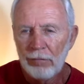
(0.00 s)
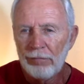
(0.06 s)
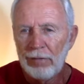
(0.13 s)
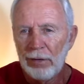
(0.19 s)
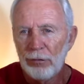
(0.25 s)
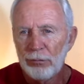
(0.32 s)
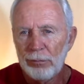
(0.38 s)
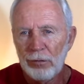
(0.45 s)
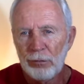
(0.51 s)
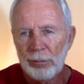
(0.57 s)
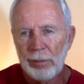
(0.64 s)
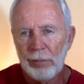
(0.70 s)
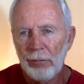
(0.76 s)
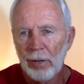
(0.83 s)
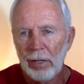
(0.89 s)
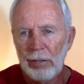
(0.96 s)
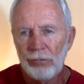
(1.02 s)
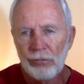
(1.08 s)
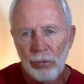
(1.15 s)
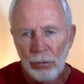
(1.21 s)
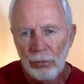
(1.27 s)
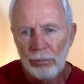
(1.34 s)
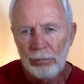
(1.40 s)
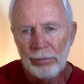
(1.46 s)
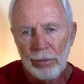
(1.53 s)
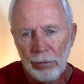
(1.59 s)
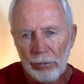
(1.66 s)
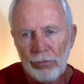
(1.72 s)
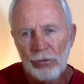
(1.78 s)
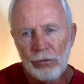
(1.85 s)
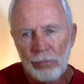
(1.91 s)
Flowers must be right. So, you
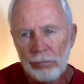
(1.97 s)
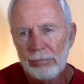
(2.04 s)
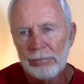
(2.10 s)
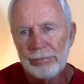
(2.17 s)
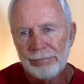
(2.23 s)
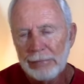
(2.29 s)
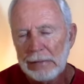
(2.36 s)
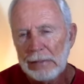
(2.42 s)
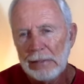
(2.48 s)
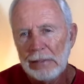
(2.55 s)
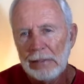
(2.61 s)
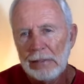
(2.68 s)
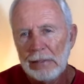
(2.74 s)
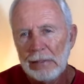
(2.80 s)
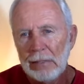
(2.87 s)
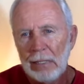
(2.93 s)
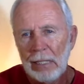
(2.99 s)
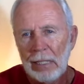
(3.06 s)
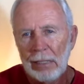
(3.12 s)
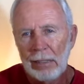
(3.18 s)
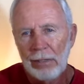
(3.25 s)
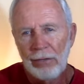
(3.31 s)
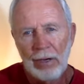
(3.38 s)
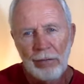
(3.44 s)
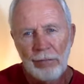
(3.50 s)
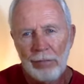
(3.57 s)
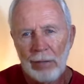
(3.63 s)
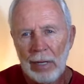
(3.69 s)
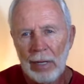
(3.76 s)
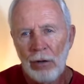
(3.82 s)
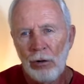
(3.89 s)
know, just, you know,
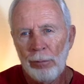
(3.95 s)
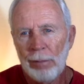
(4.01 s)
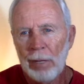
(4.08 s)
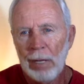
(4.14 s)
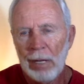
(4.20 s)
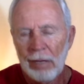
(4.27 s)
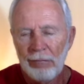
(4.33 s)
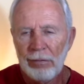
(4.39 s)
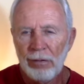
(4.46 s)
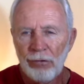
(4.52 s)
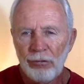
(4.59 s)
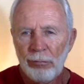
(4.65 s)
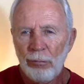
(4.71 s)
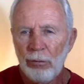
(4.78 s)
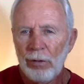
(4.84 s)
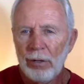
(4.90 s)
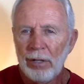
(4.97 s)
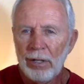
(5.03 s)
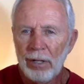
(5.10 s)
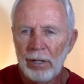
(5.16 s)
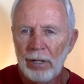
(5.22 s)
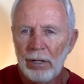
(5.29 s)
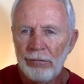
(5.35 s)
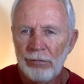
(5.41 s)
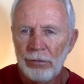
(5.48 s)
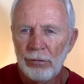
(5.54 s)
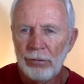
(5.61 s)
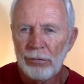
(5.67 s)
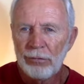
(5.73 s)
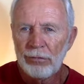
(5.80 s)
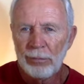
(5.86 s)
I, I hope I haven't disappointed any of
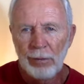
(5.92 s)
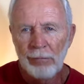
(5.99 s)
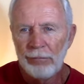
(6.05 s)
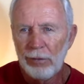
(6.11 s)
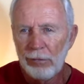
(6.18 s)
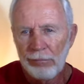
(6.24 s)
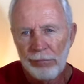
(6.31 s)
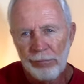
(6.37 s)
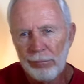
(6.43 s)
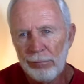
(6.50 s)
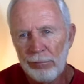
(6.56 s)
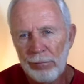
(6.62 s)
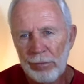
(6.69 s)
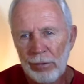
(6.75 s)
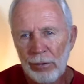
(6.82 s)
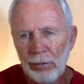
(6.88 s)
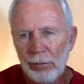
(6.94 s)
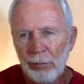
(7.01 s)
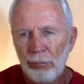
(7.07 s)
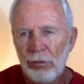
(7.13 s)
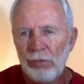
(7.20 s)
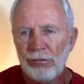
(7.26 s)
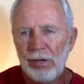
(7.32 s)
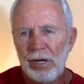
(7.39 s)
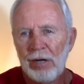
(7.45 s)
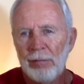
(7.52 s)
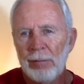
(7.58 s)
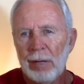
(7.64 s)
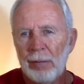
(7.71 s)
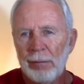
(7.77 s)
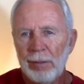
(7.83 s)
you. Some of you have, you know, appreciated
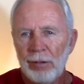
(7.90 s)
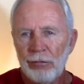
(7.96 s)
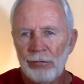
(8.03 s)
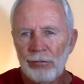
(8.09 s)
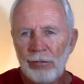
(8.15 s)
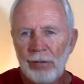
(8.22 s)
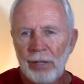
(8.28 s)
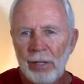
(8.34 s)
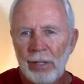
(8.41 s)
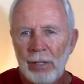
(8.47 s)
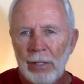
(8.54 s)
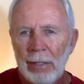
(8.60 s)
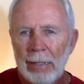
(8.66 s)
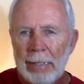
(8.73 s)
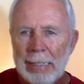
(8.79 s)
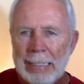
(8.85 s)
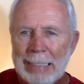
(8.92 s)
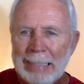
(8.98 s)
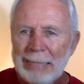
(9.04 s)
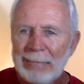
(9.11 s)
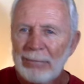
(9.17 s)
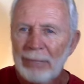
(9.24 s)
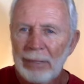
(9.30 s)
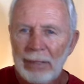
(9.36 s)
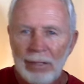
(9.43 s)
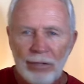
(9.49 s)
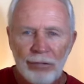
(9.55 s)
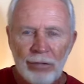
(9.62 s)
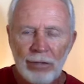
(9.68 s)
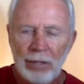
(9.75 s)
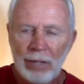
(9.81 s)
my ministry. But
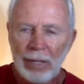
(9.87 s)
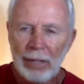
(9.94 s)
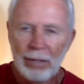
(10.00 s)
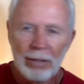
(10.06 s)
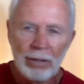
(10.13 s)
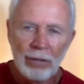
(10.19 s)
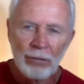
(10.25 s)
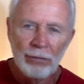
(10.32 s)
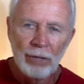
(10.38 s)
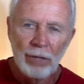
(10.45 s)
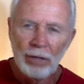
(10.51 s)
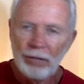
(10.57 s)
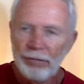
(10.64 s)
listen, I, you know, Dr.